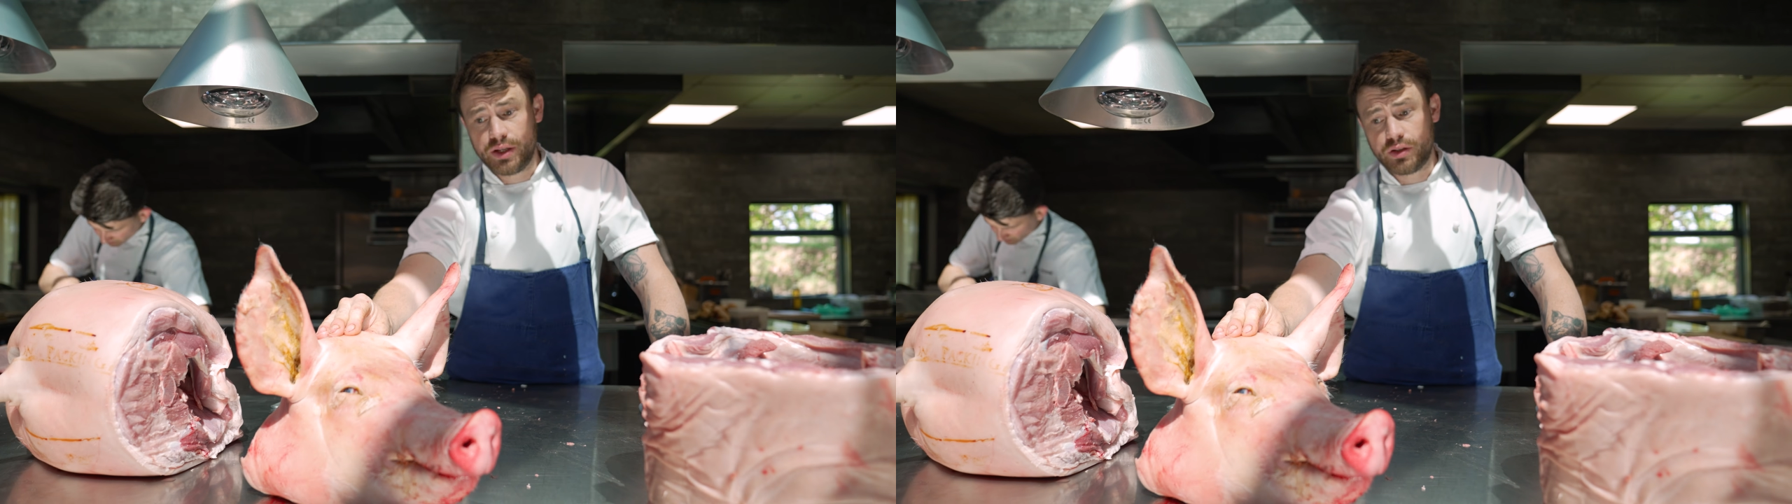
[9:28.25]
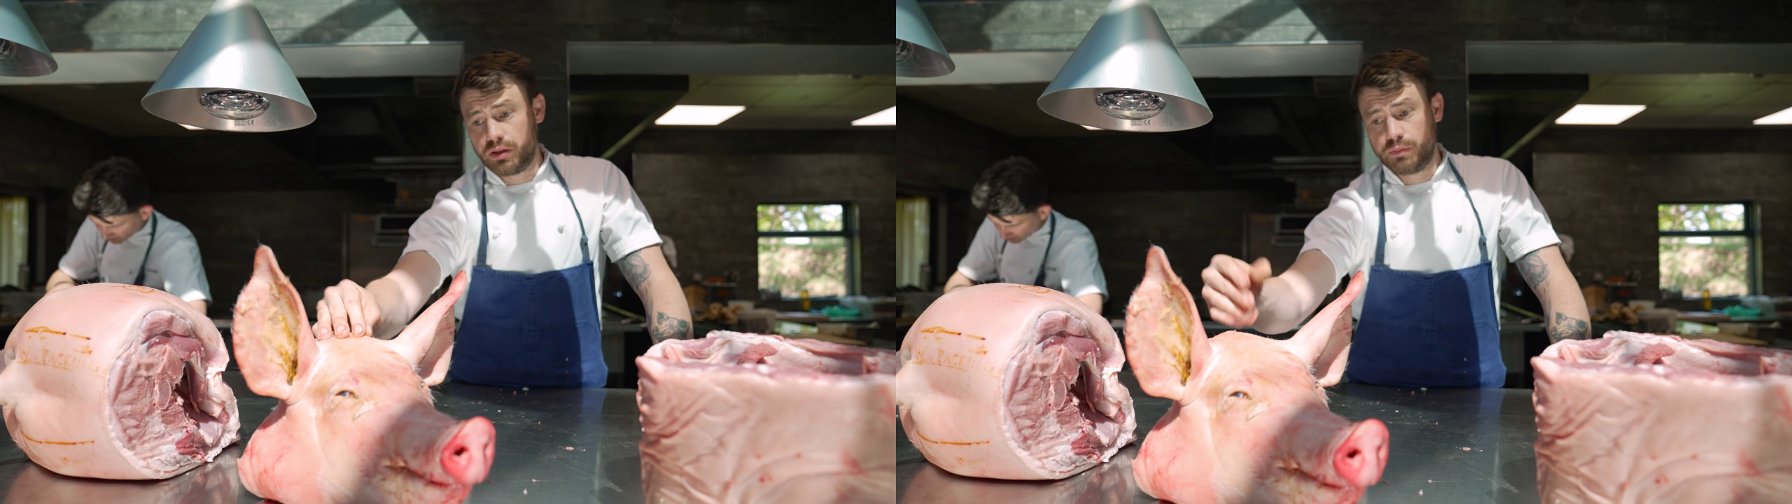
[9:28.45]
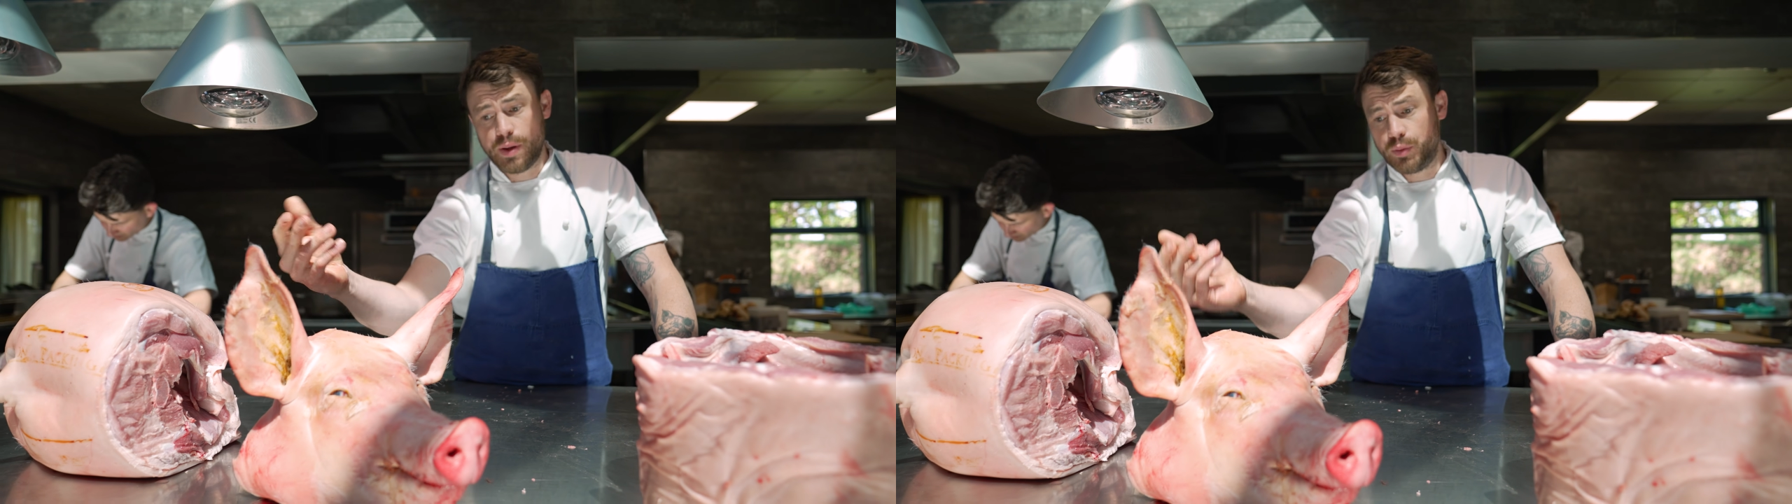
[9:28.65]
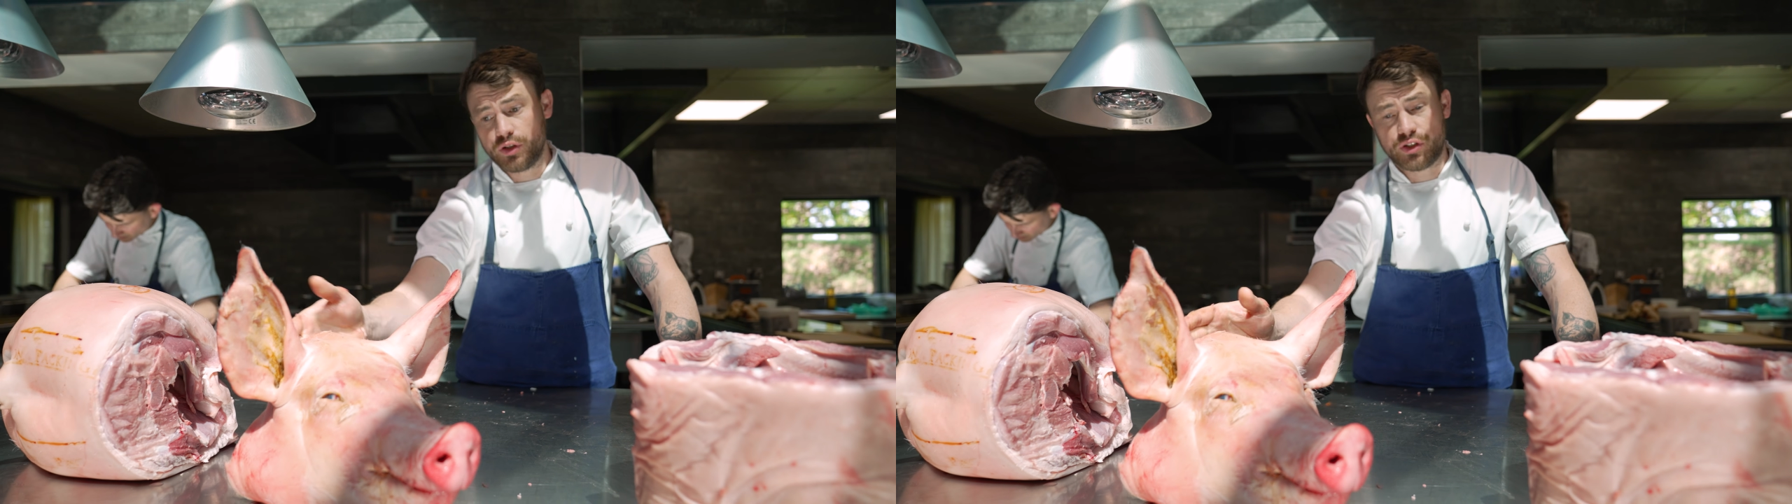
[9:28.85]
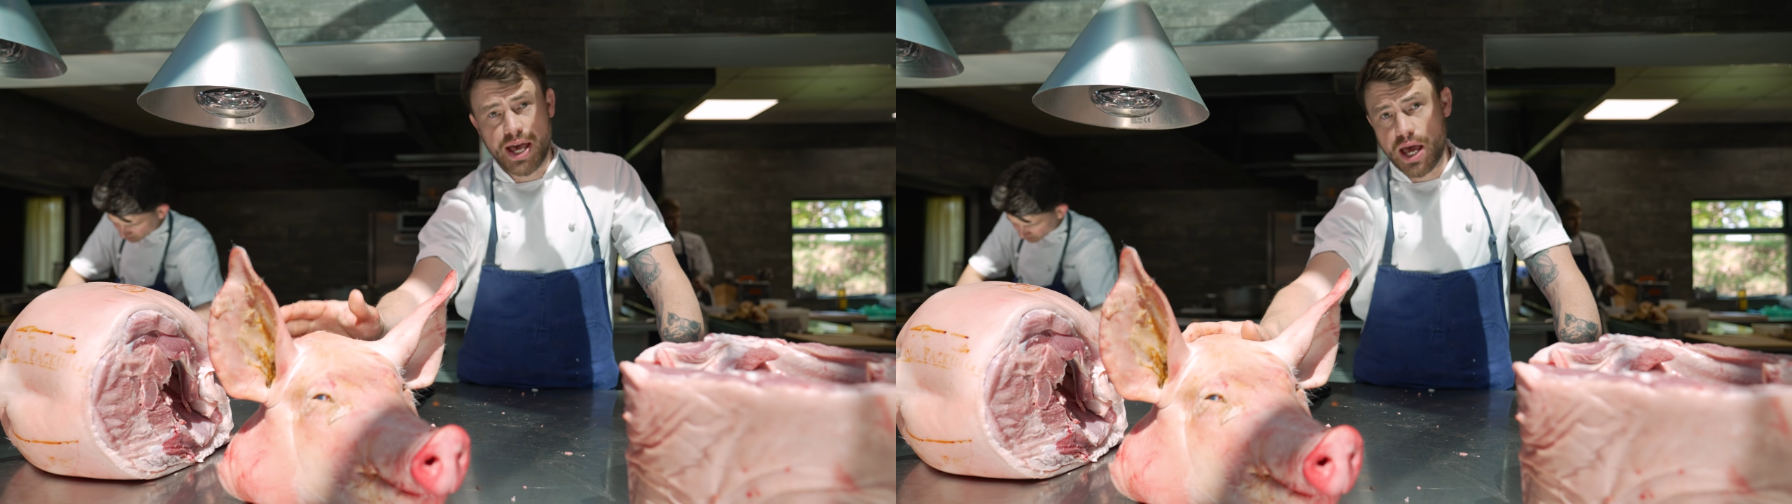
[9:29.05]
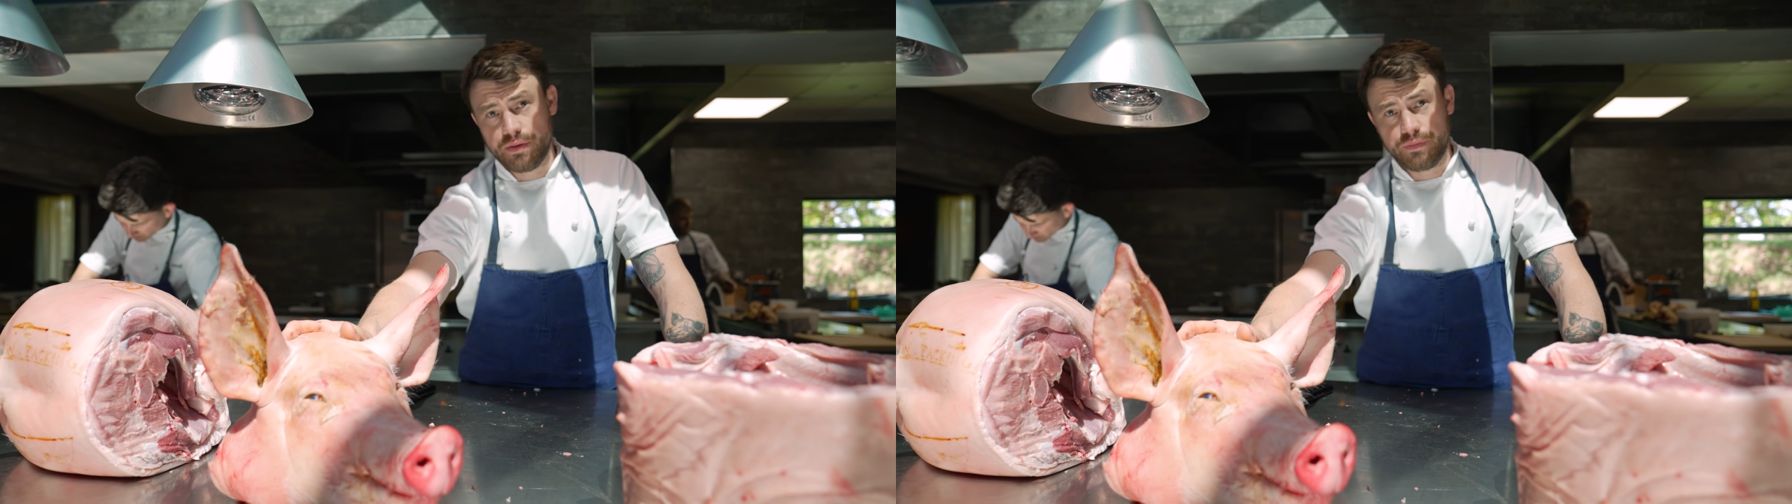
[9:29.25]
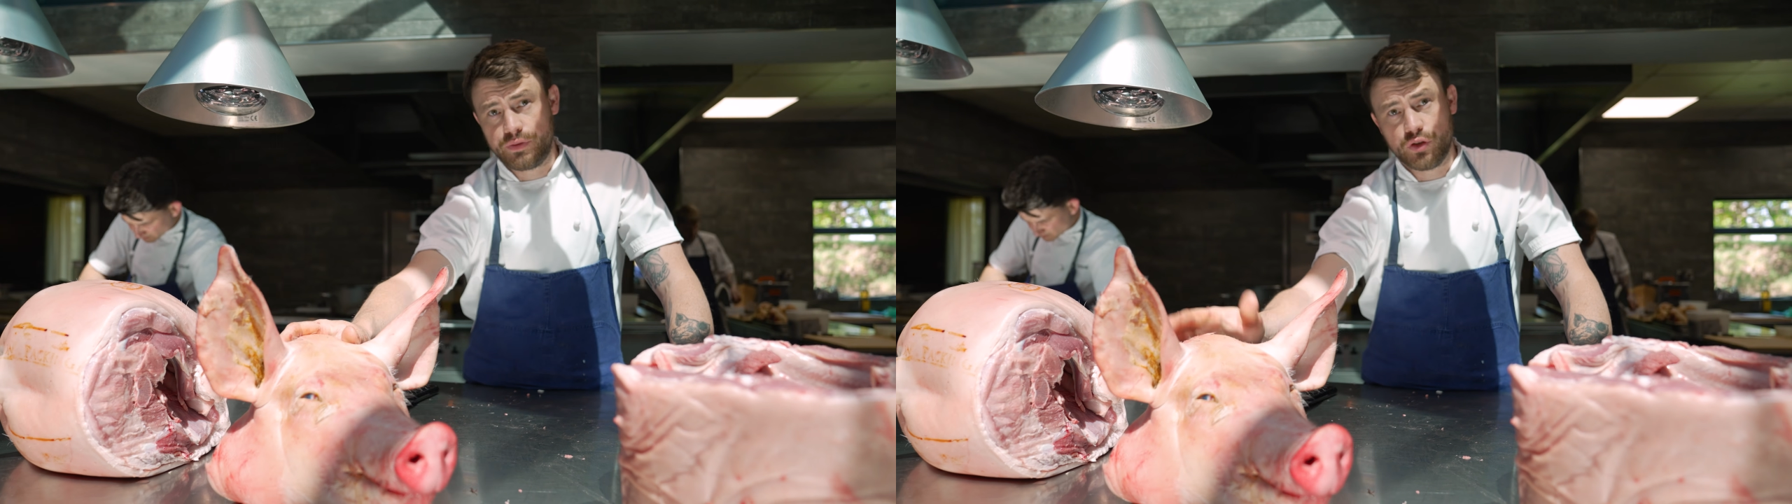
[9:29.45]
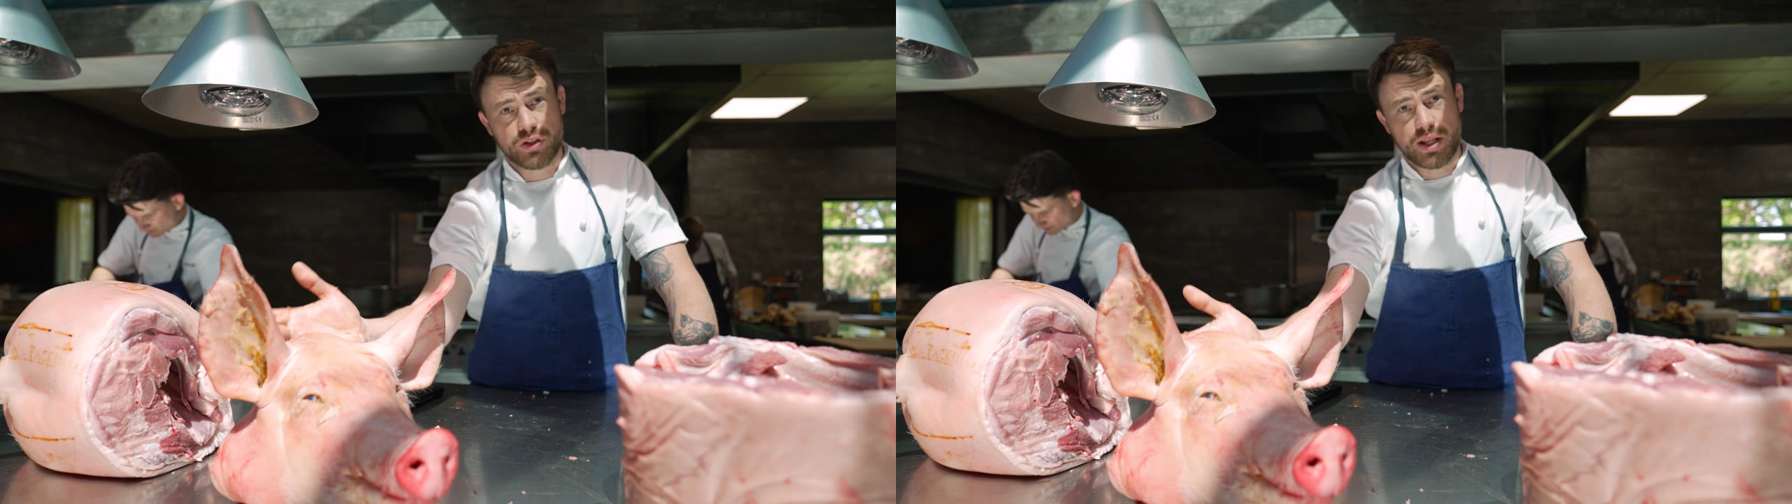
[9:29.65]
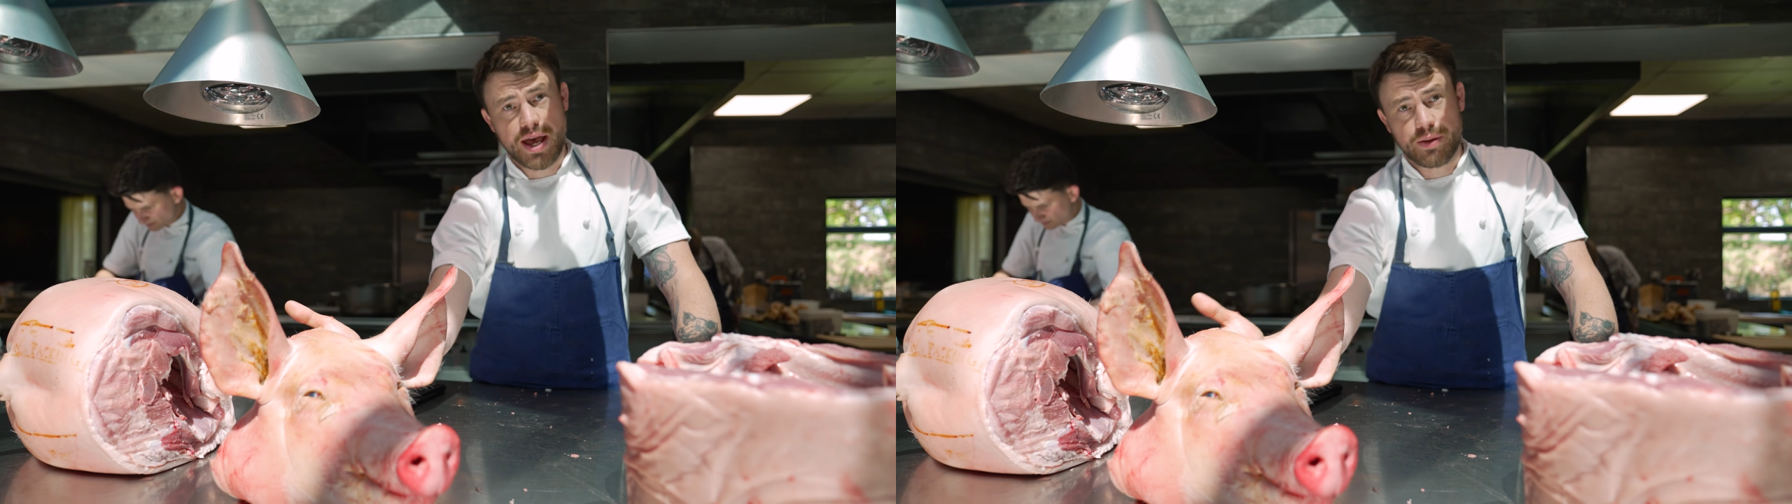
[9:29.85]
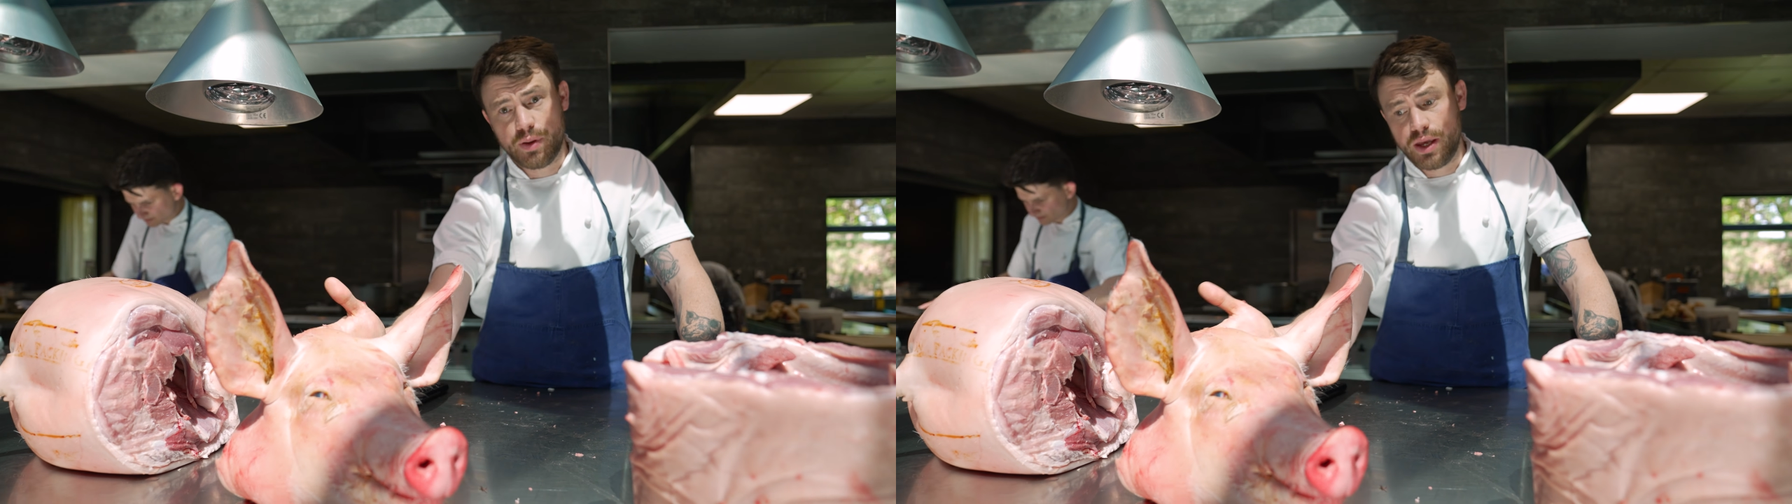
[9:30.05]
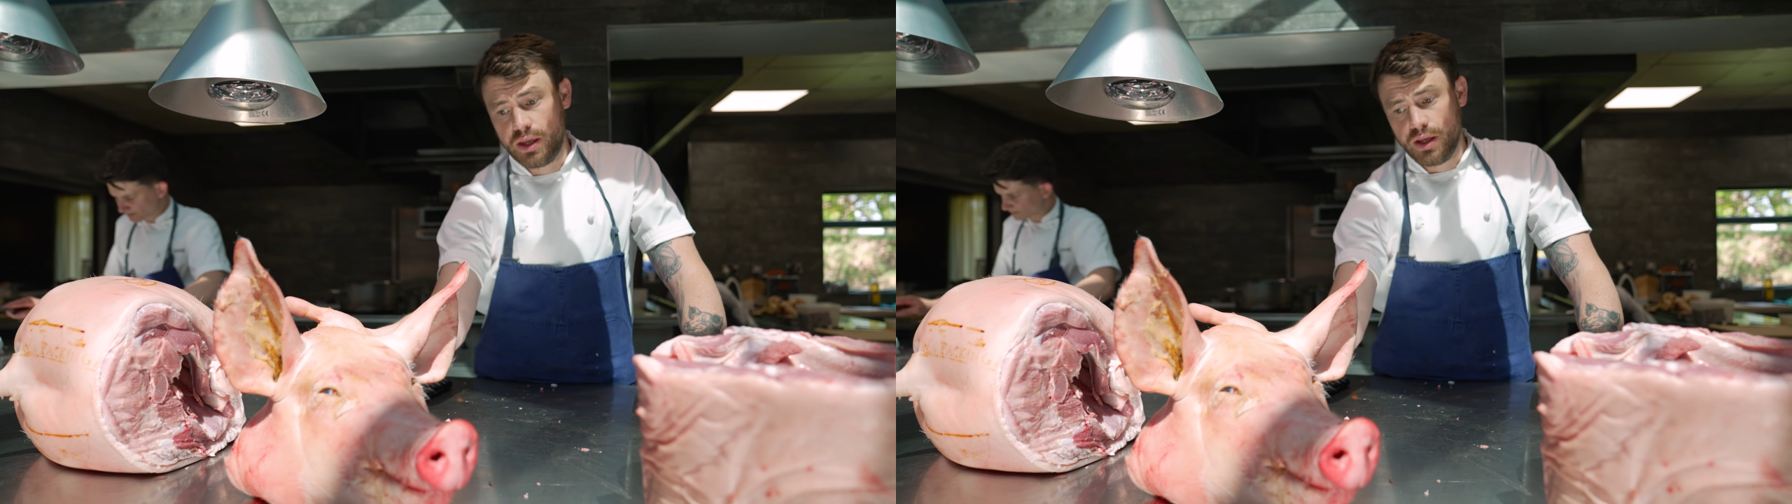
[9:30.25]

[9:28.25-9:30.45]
so people are scared of using the head meat.